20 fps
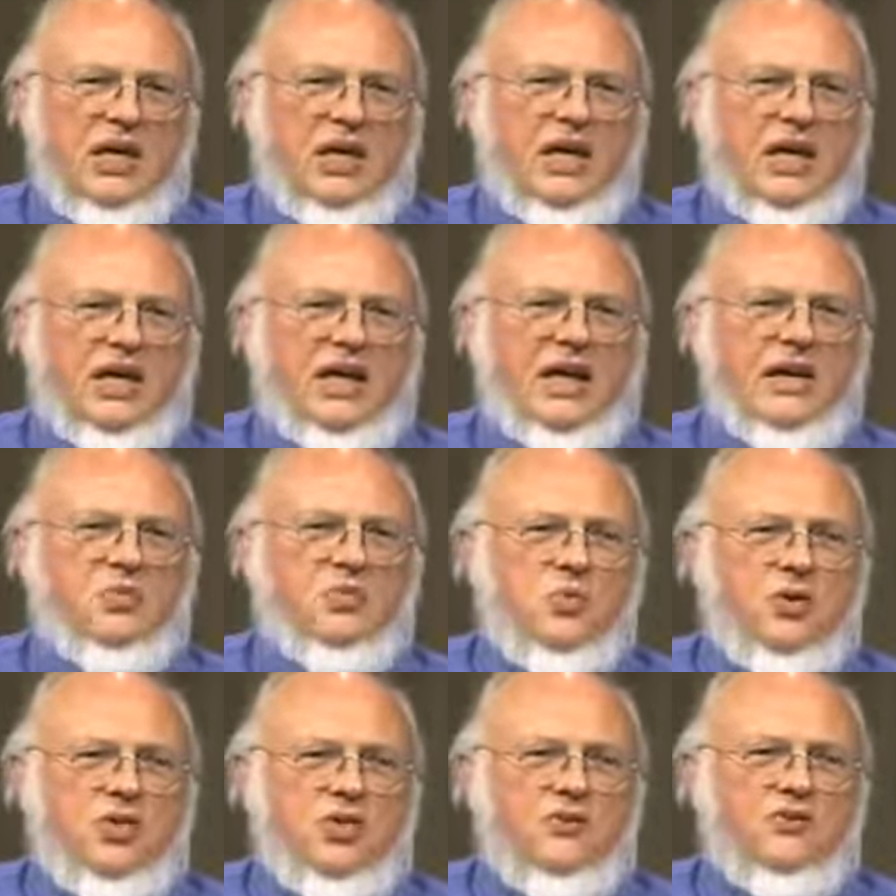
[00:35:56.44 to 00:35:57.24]

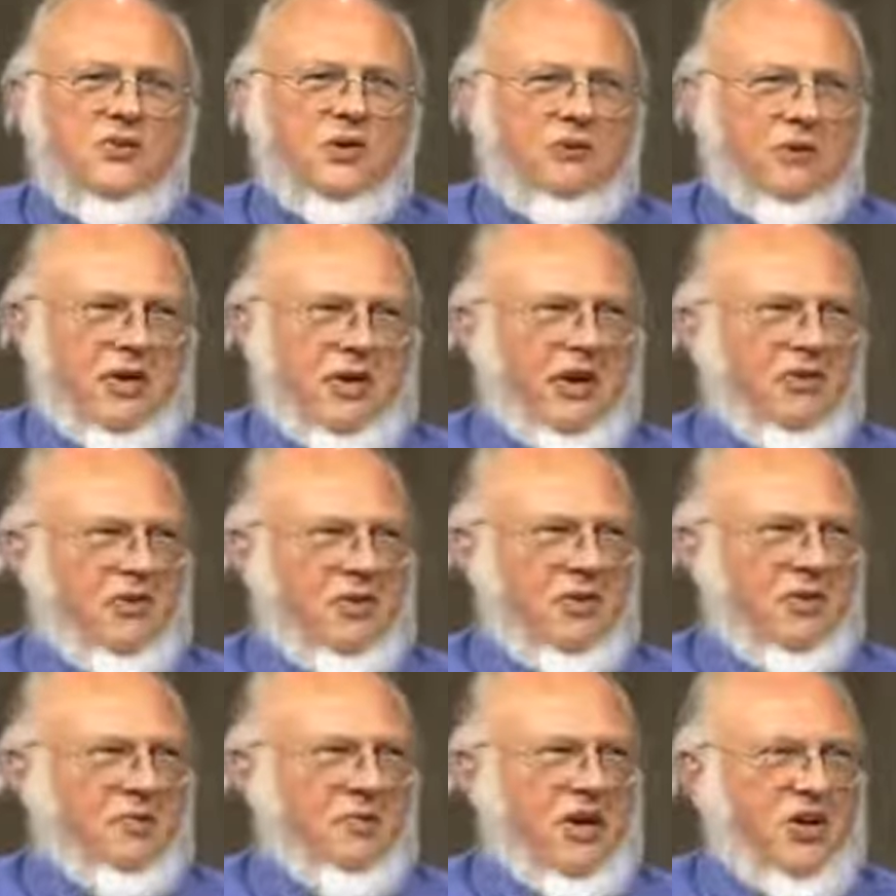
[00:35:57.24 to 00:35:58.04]
connect with the federal
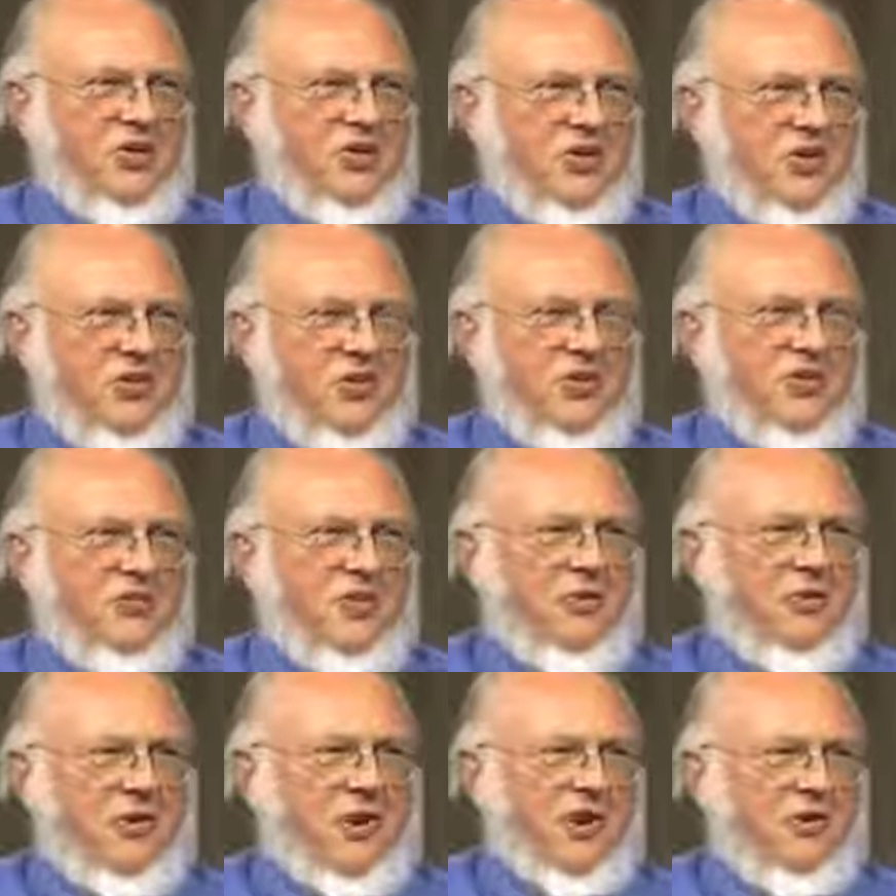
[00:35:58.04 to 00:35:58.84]
government to make sure that the
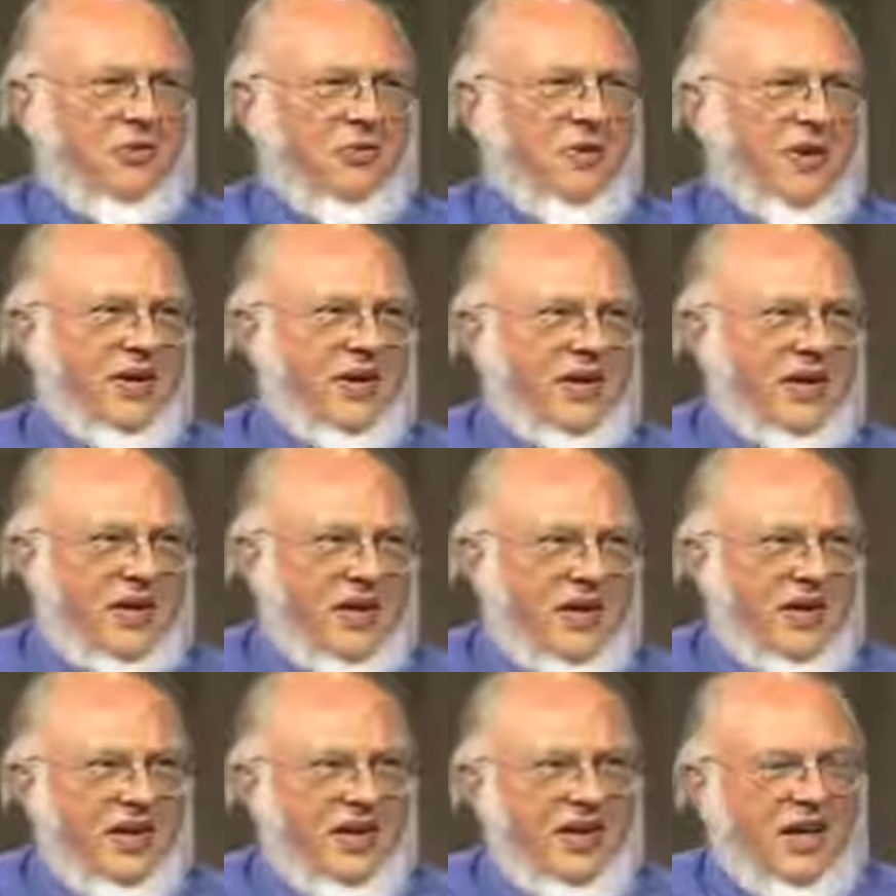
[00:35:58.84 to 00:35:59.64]
federal government
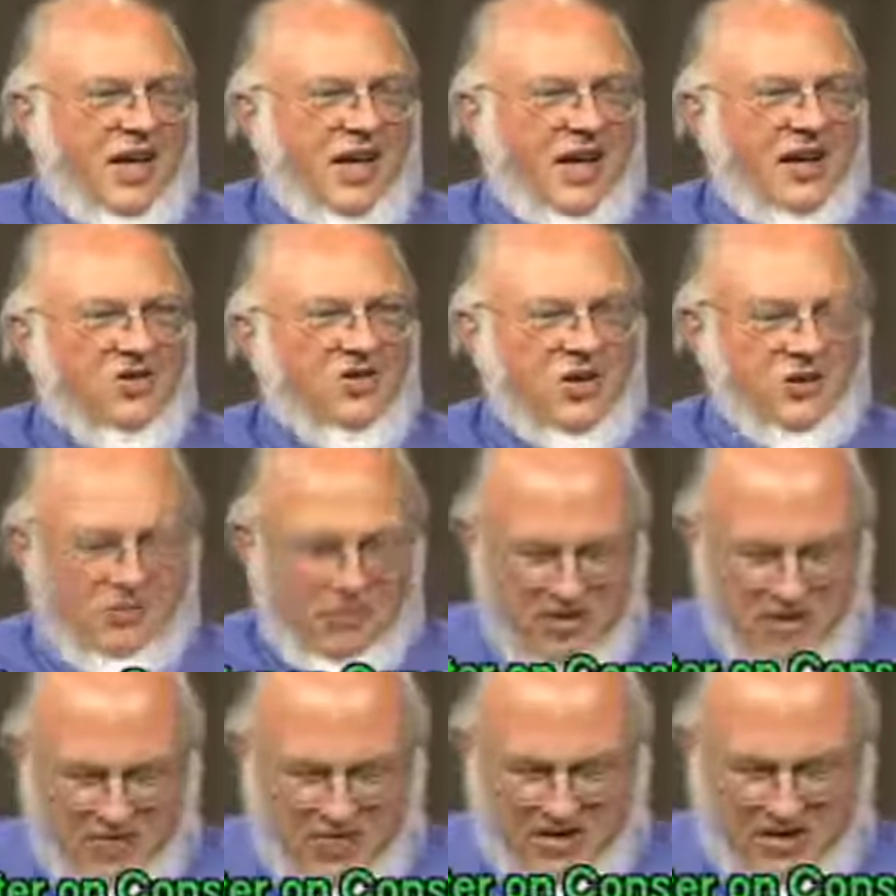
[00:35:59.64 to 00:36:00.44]
actually
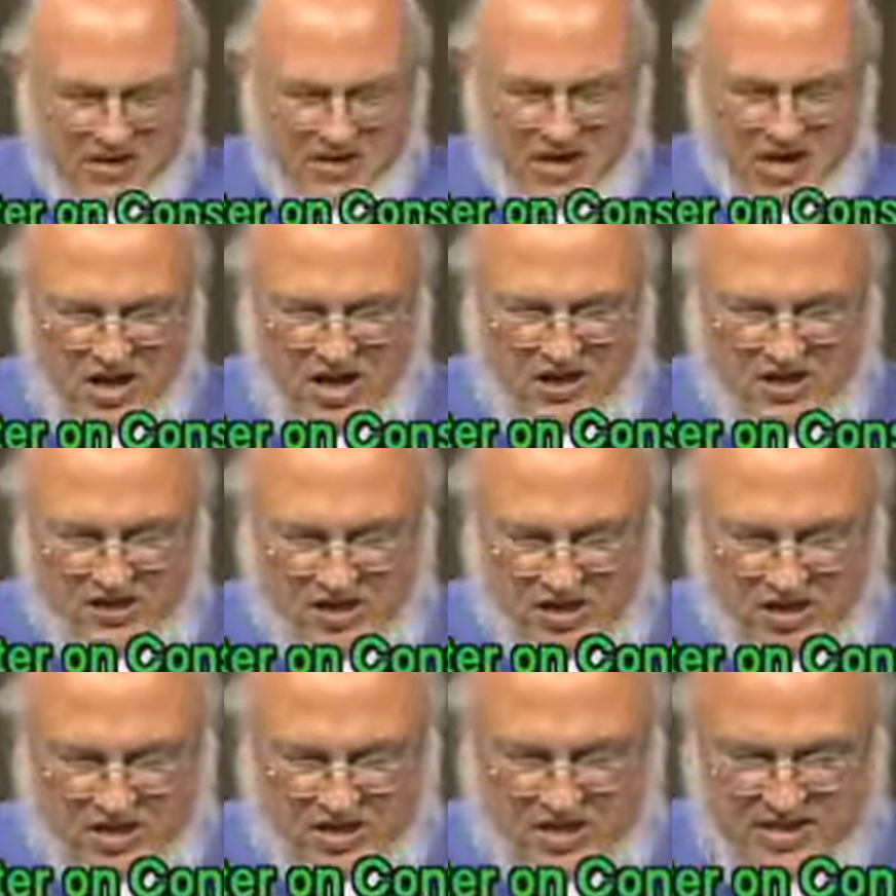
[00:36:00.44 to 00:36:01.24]
respects
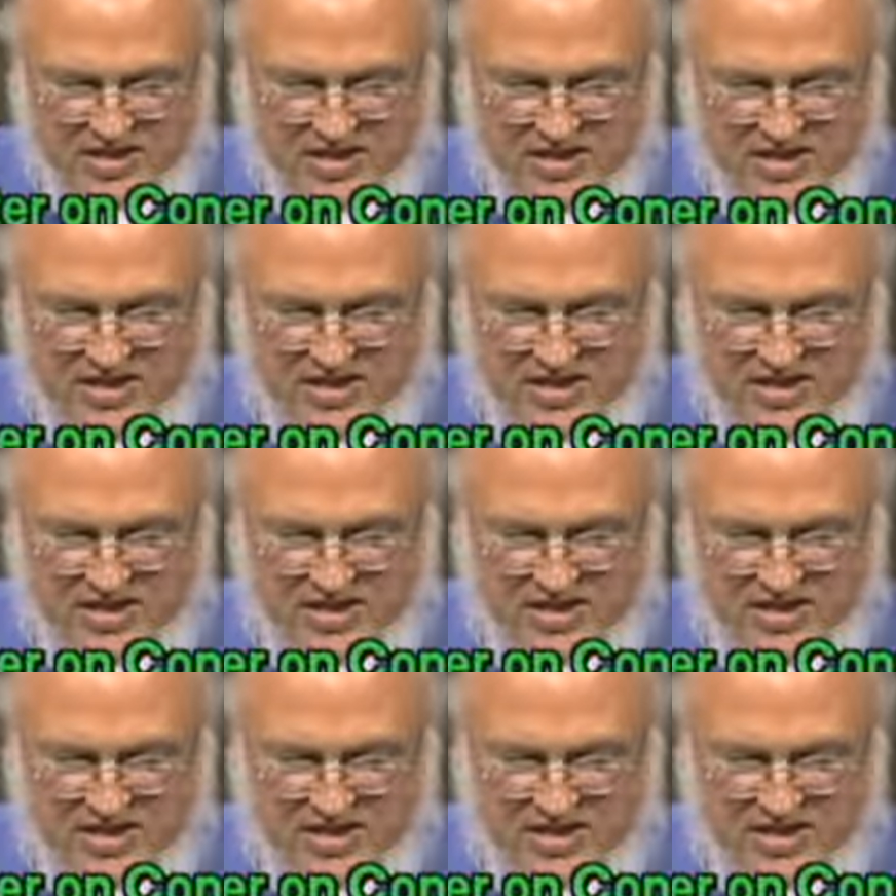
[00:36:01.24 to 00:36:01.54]
conscience.